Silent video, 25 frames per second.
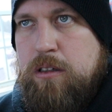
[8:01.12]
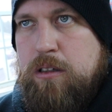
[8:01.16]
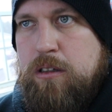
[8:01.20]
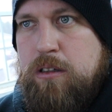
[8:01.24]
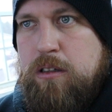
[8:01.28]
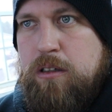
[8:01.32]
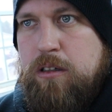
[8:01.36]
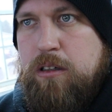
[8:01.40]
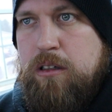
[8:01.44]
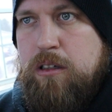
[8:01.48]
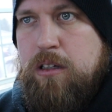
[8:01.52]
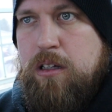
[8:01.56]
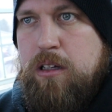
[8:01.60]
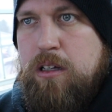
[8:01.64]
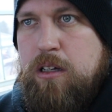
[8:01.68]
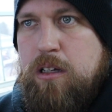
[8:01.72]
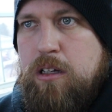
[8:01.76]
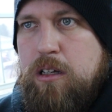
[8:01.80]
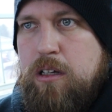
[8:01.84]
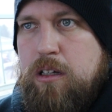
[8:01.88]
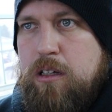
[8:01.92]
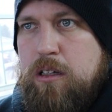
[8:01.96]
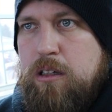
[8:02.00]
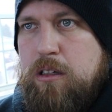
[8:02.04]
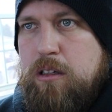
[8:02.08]

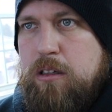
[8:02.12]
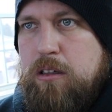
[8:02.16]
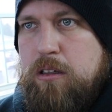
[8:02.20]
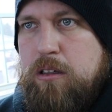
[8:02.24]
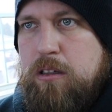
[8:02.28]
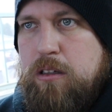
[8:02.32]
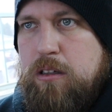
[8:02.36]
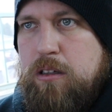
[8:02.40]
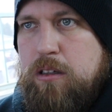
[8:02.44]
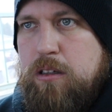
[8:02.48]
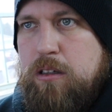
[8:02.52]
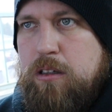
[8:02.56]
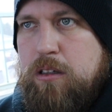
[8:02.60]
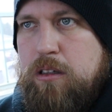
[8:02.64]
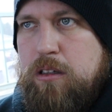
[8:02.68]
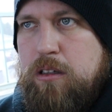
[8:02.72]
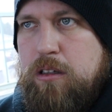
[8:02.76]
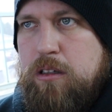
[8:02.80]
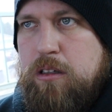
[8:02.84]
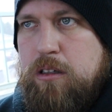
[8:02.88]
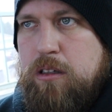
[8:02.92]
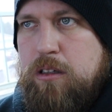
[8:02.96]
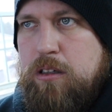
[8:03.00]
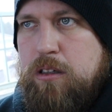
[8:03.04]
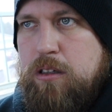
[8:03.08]

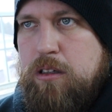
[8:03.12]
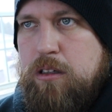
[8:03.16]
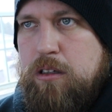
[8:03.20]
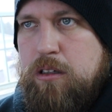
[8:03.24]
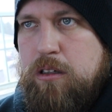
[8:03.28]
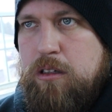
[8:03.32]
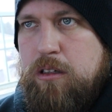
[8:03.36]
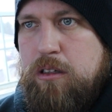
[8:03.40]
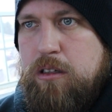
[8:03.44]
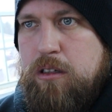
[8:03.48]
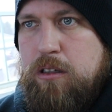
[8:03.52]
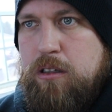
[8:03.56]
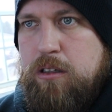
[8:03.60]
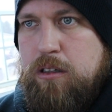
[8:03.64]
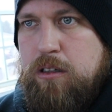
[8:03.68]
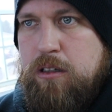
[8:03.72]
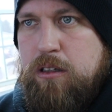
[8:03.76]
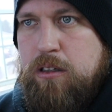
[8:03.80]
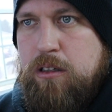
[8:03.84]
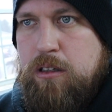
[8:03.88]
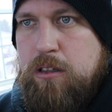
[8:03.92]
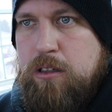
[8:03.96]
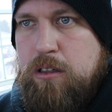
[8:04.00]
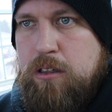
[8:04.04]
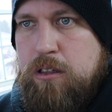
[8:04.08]

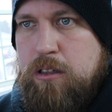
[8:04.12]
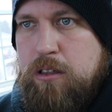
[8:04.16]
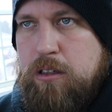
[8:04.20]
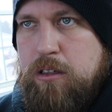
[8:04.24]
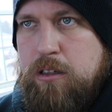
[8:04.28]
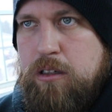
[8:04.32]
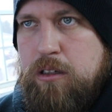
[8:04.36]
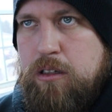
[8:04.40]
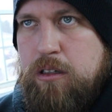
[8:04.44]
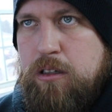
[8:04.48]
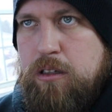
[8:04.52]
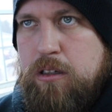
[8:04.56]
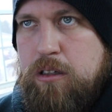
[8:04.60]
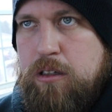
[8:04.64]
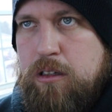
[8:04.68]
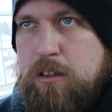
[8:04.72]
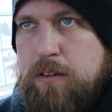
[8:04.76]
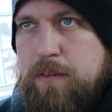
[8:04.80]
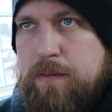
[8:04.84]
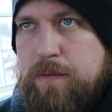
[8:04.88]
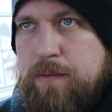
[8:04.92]
[no speech]